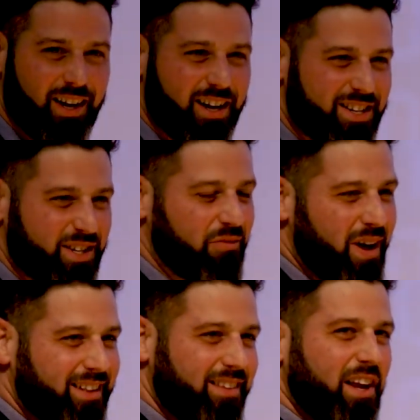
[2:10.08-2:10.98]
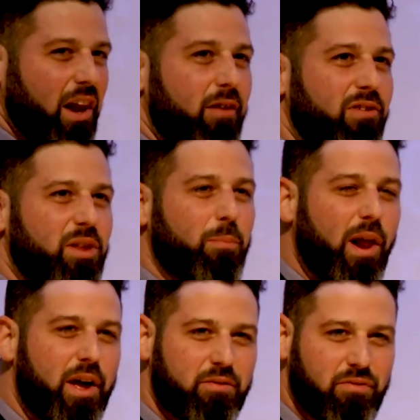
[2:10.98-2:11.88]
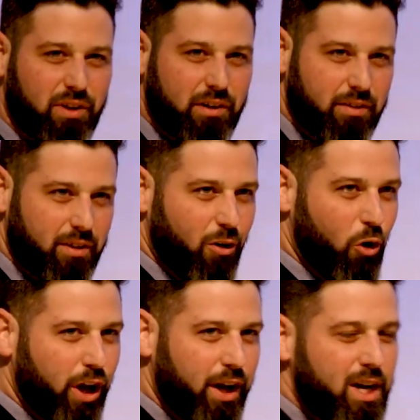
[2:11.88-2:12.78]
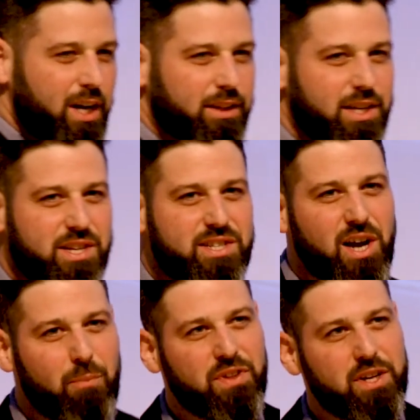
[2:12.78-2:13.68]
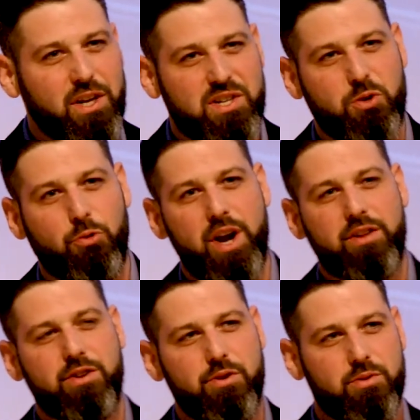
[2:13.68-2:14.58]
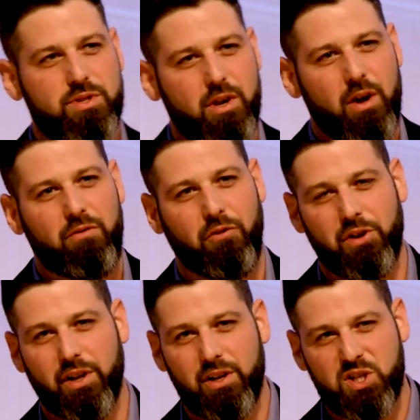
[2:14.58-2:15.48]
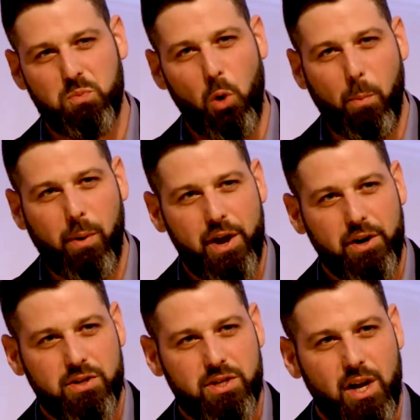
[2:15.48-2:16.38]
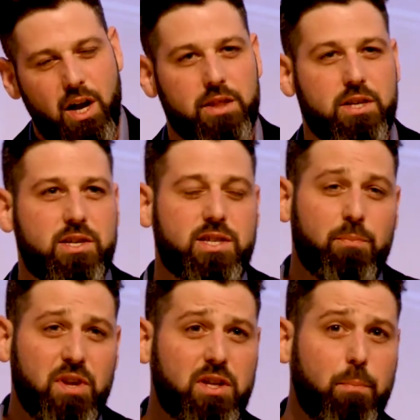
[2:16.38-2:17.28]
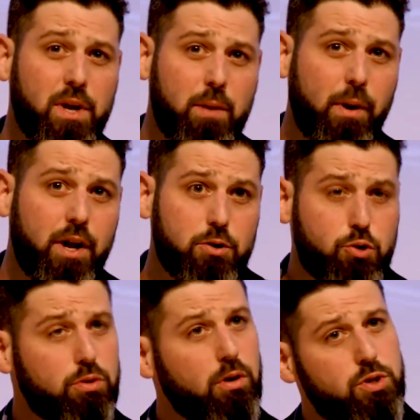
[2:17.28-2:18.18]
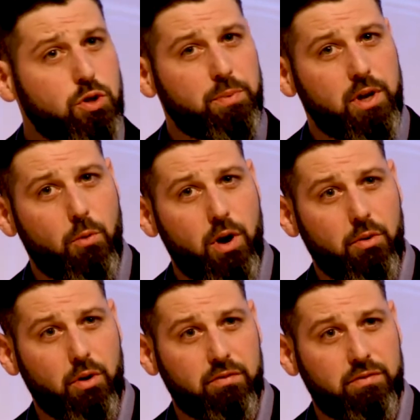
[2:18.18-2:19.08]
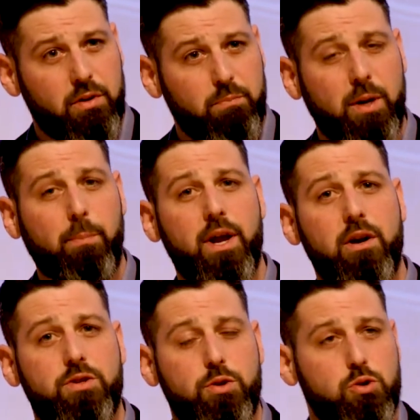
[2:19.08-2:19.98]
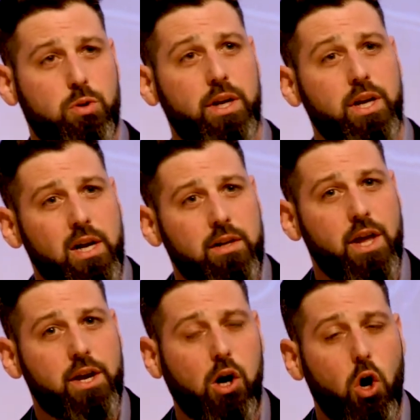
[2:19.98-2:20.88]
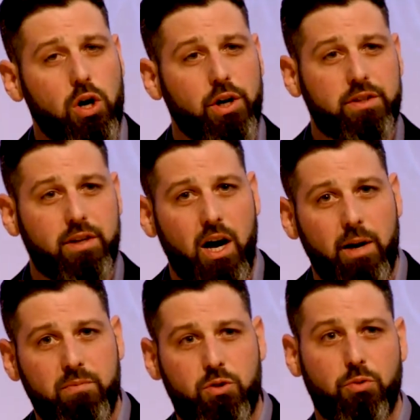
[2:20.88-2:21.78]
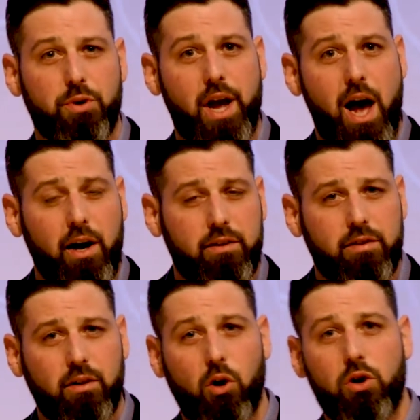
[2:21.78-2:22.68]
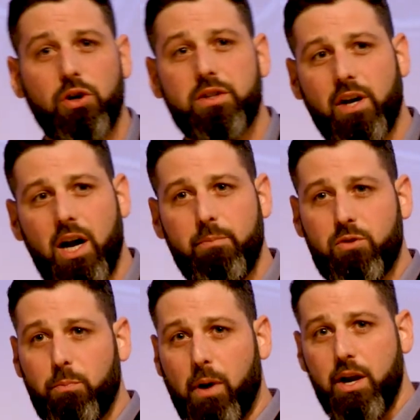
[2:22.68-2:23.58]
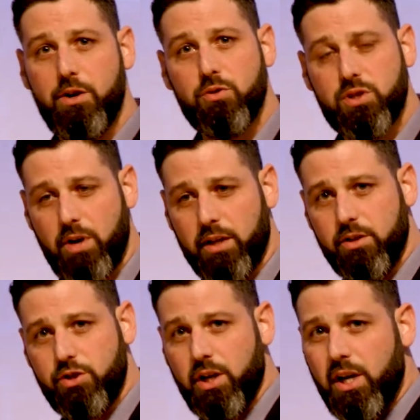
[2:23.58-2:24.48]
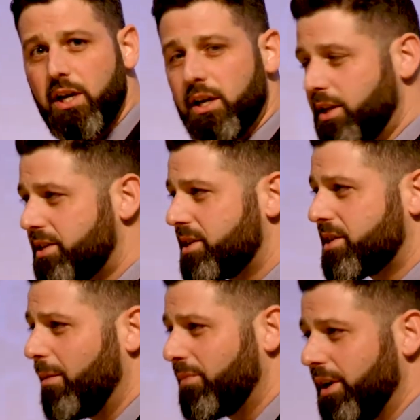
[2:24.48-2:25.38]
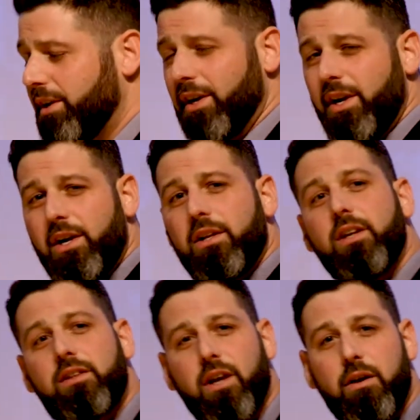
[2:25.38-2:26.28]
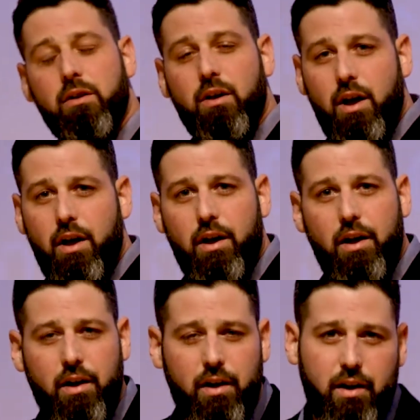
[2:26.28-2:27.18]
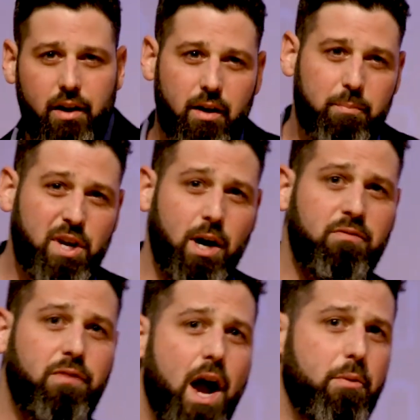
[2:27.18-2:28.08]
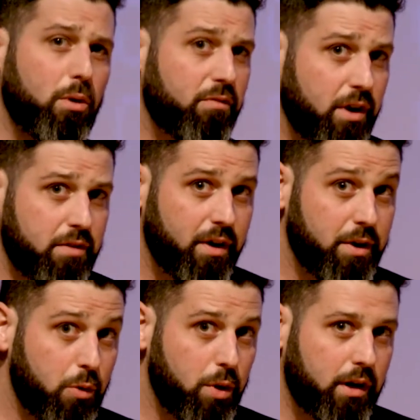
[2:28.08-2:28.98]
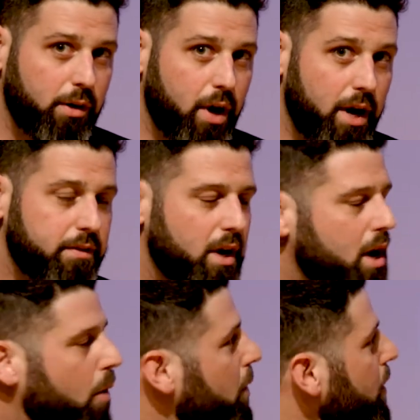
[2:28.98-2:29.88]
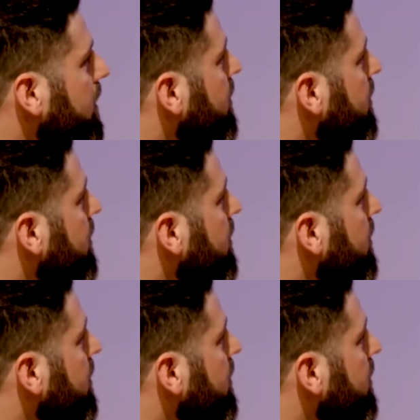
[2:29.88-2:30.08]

is the fact that they level the playing field. Okay, this is something that is great news for the small players, and this is something the big players should also be aware of. Big players usually take longer time to react, longer time to plan new strategy. This is something that can become viral very, very quickly, right? When we're